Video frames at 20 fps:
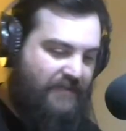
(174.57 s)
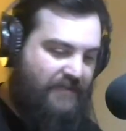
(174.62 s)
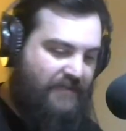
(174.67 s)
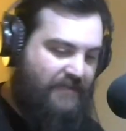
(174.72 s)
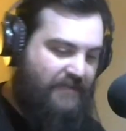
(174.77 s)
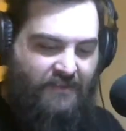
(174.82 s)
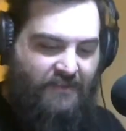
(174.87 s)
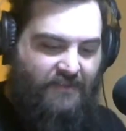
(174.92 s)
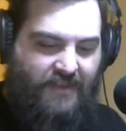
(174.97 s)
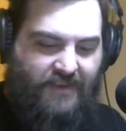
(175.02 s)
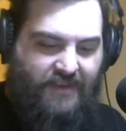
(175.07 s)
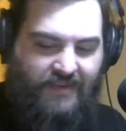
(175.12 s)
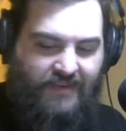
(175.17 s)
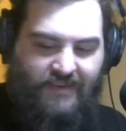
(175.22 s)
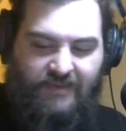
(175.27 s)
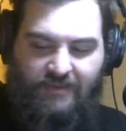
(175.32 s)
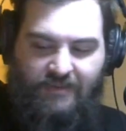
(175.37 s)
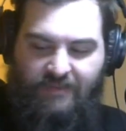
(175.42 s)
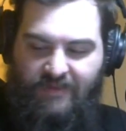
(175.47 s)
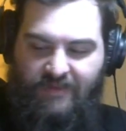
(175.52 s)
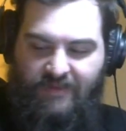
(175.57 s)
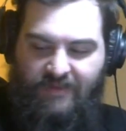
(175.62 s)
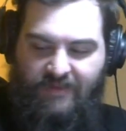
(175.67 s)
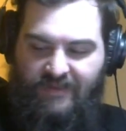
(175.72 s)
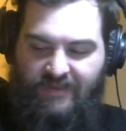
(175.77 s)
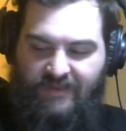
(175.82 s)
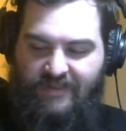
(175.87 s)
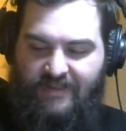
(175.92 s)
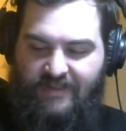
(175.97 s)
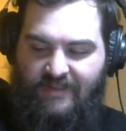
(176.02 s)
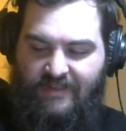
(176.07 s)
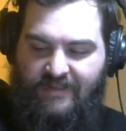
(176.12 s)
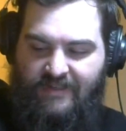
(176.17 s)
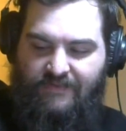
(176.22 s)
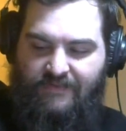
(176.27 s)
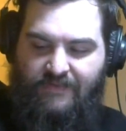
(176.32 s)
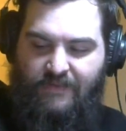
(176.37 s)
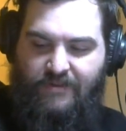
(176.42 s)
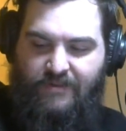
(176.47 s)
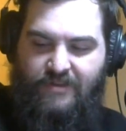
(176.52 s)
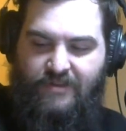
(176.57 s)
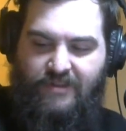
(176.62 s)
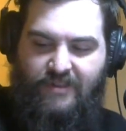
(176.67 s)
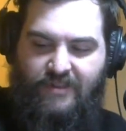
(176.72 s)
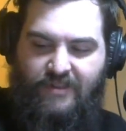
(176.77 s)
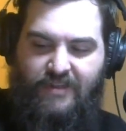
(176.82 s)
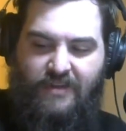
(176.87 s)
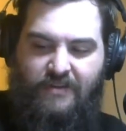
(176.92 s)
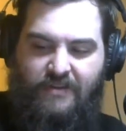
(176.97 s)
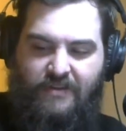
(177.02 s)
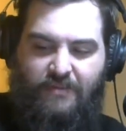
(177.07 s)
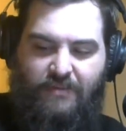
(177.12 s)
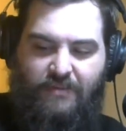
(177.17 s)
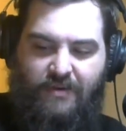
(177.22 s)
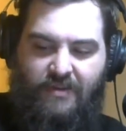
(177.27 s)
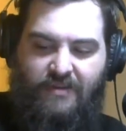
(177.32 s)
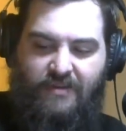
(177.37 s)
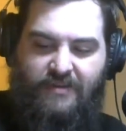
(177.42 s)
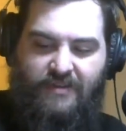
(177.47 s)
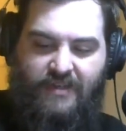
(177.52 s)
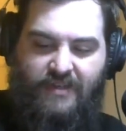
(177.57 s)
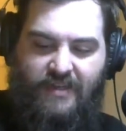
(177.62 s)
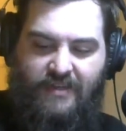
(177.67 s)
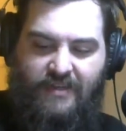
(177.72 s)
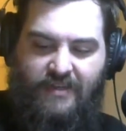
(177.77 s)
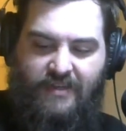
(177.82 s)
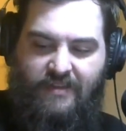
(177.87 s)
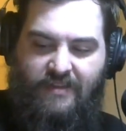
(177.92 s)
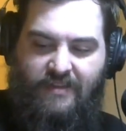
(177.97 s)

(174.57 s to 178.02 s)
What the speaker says: some things, but fortunately no spoilers yet. The